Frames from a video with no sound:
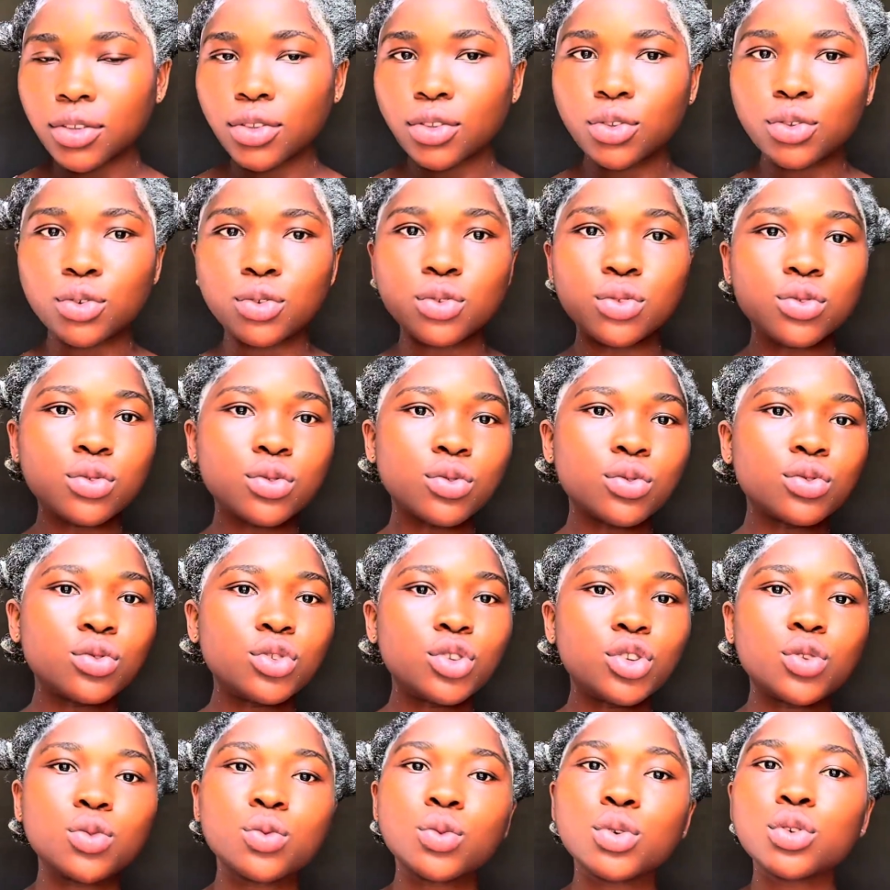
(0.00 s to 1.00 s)
So
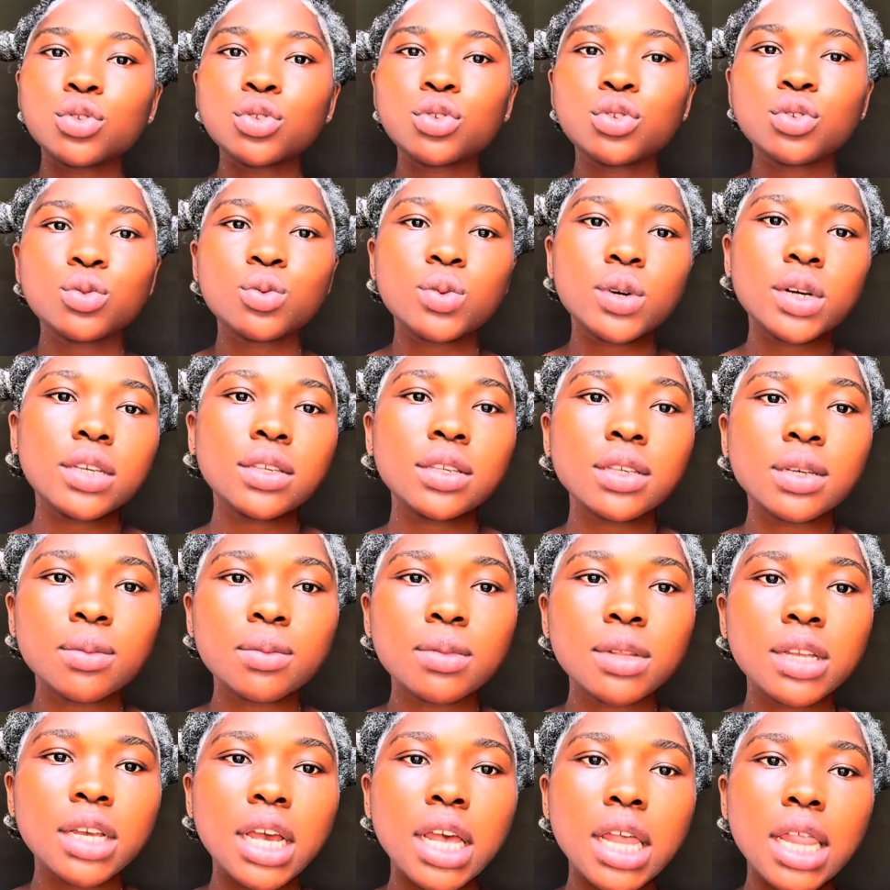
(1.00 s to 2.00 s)
you want to wear
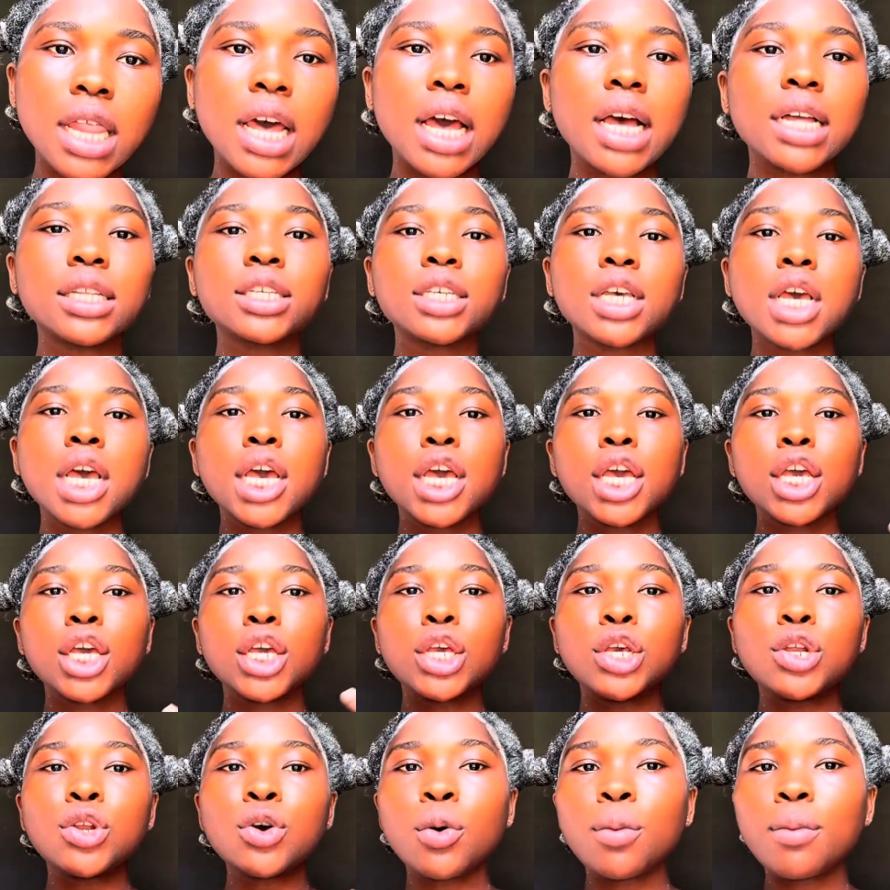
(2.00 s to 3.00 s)
something that
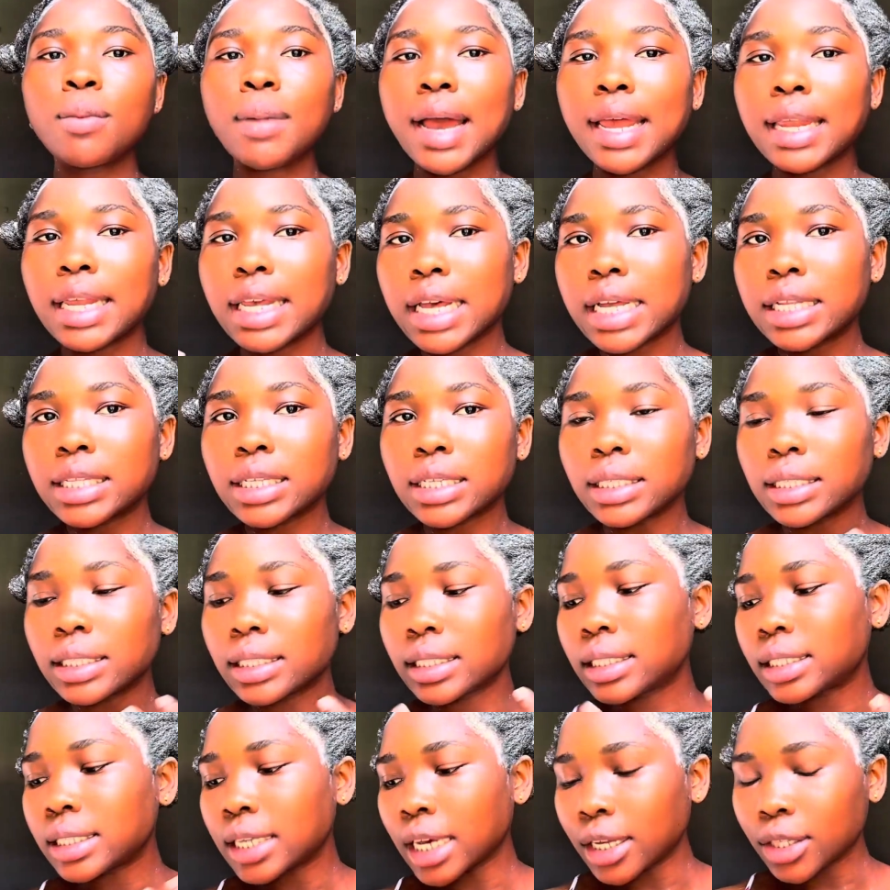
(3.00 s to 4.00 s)
you don't mind getting
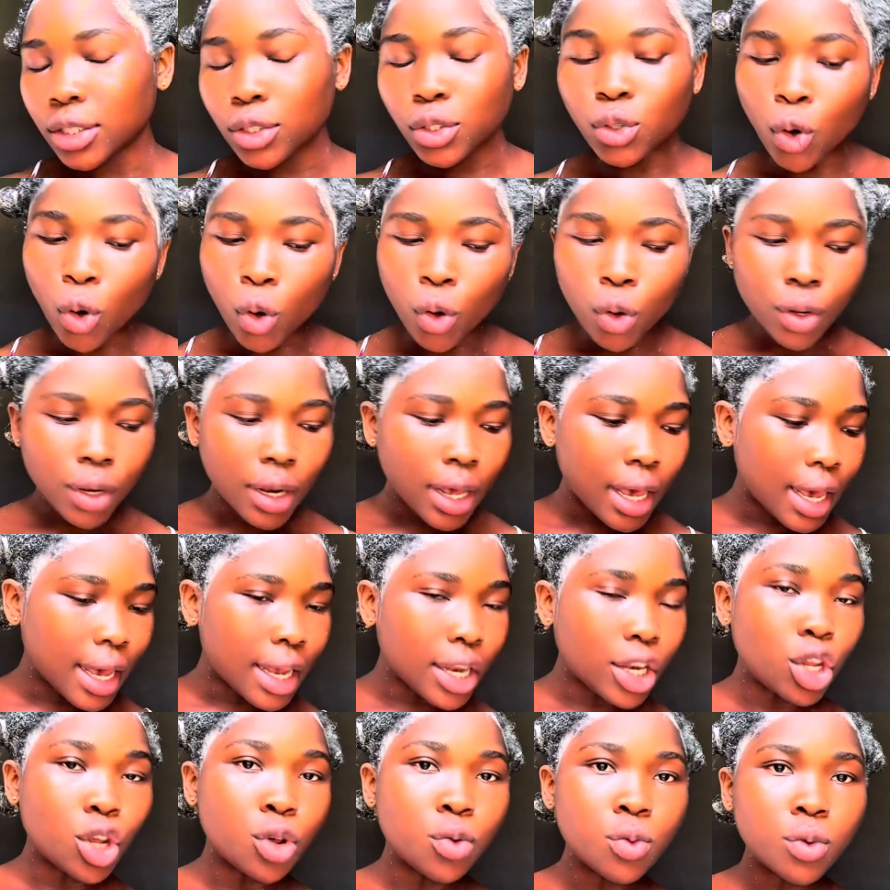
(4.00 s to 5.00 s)
stains on,
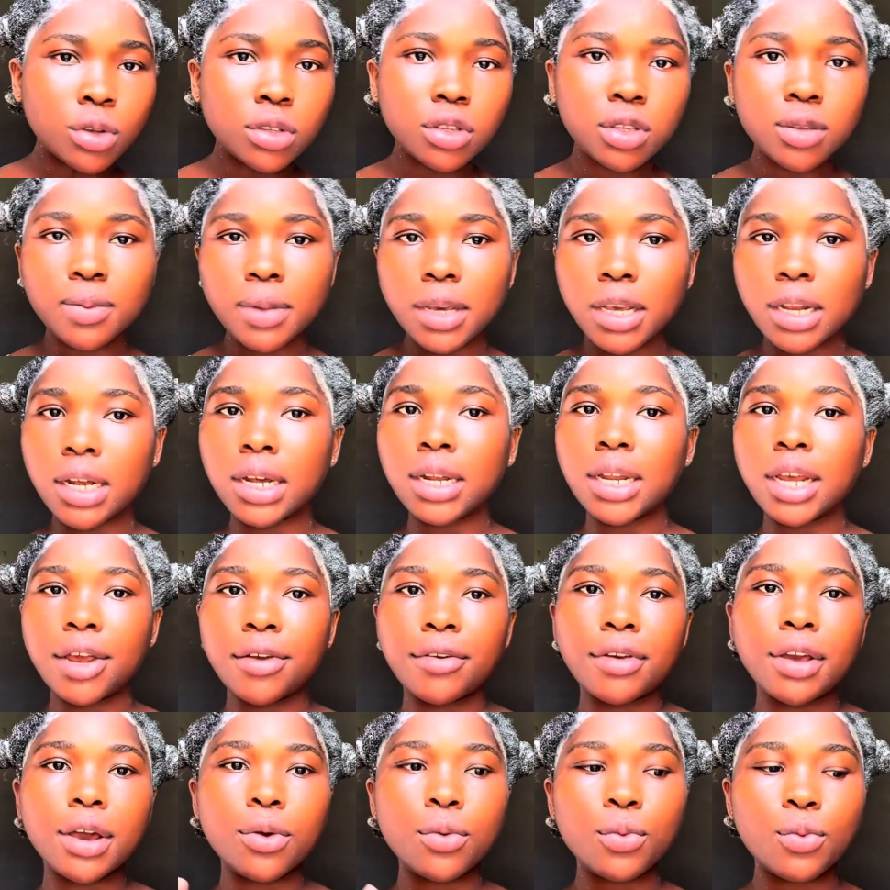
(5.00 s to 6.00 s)
and you want to be in an
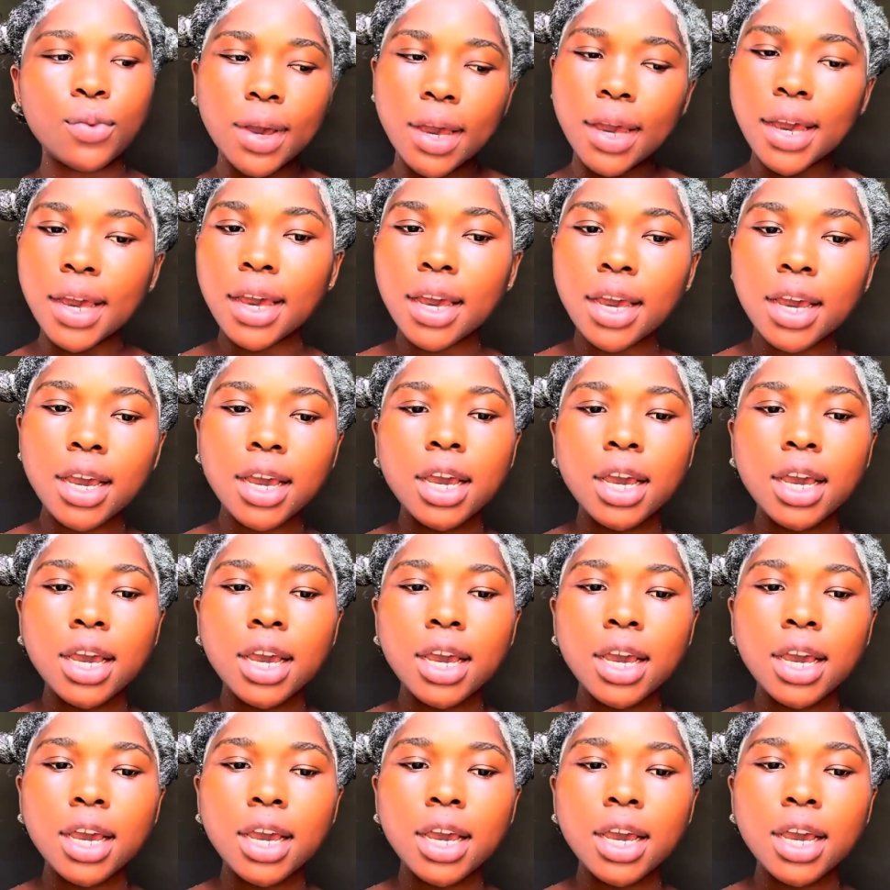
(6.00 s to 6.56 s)
area where